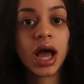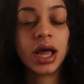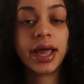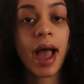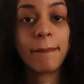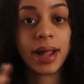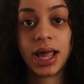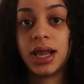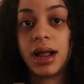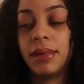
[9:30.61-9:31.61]
I got
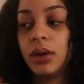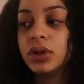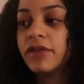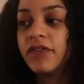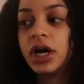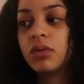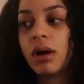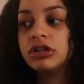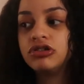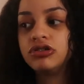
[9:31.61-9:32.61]
mad. I'm like, what the fuck? Why
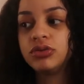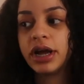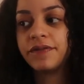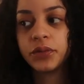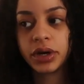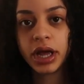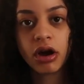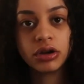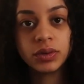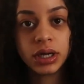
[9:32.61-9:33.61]
would you do that for? Like,
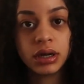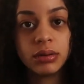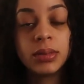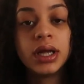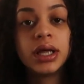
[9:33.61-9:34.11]
are you dumb?